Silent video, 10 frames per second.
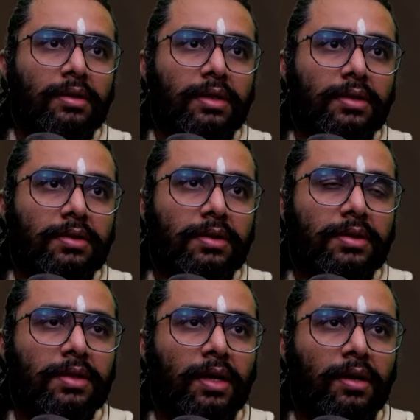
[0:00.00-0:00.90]
This
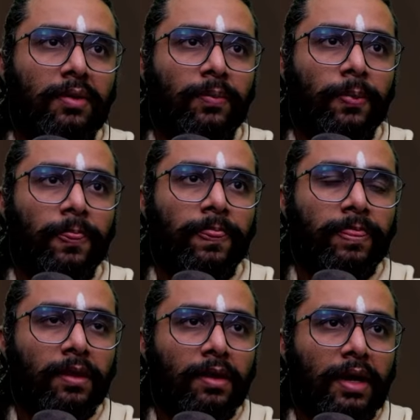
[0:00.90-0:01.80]
sa
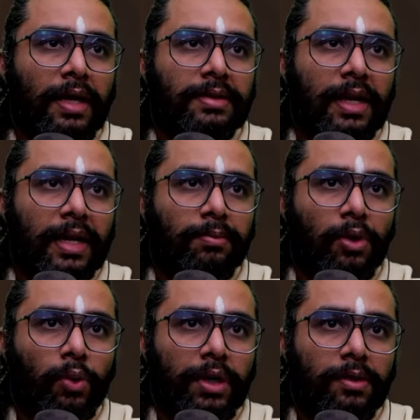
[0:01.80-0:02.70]
has a line
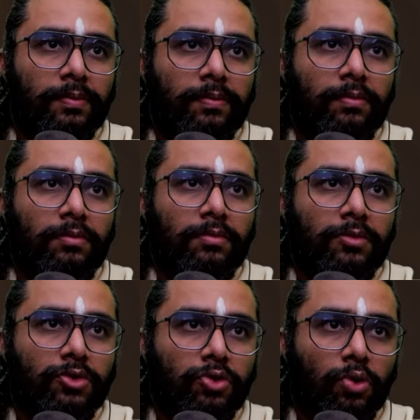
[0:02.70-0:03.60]
below it.
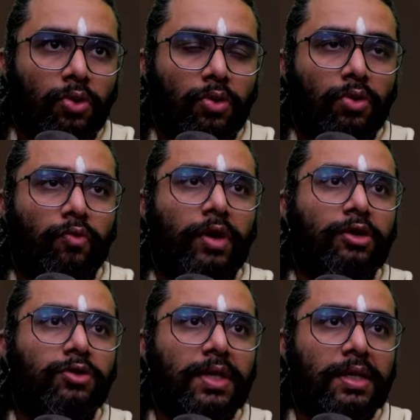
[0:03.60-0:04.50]
So when
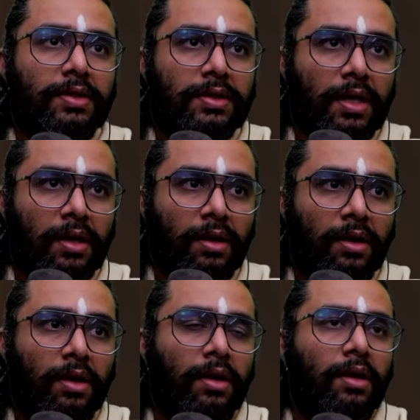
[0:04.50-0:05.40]
you say sa,
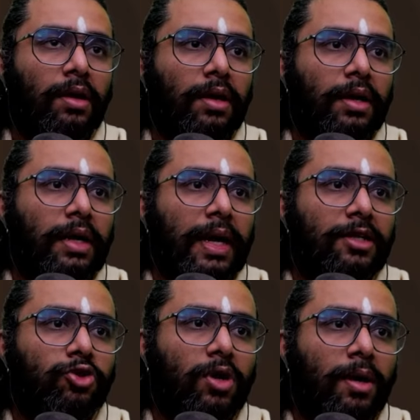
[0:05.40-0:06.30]
it
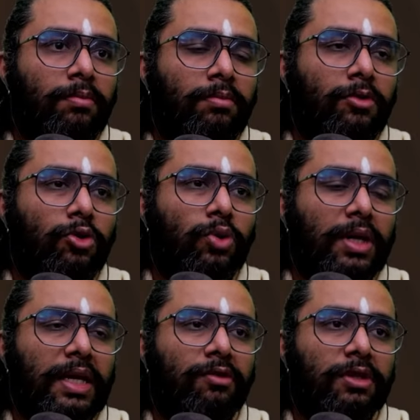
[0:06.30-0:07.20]
has to come to
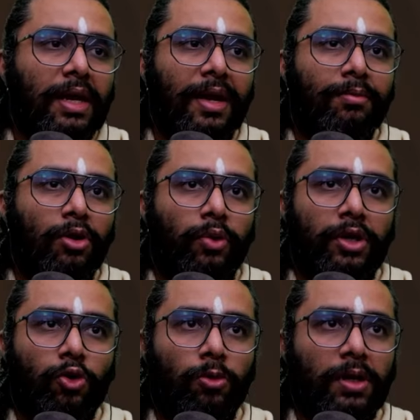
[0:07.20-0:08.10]
ni with a line below
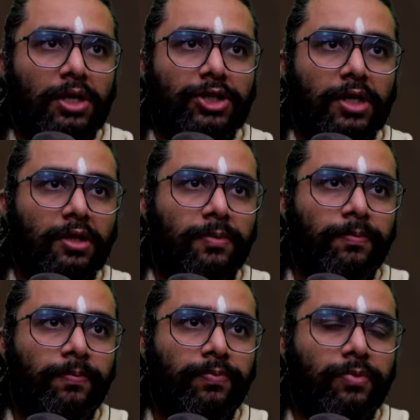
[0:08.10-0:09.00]
it, Komal Nishada.
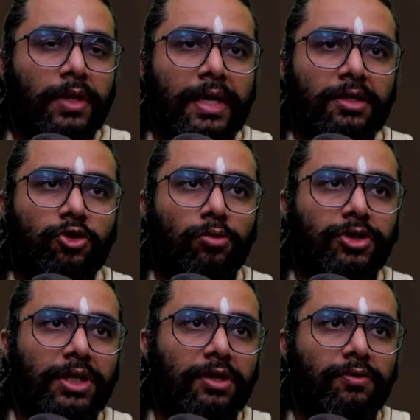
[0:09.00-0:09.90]
That is the
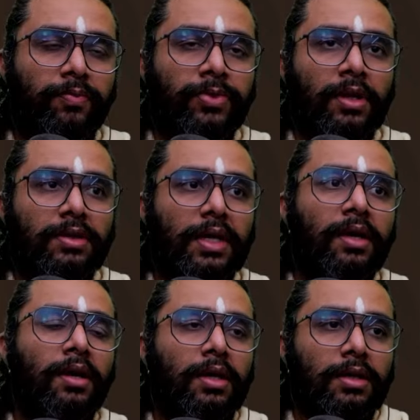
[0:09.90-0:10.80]
objective.
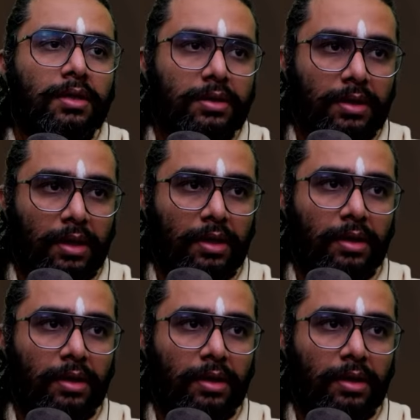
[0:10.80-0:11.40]
Say sa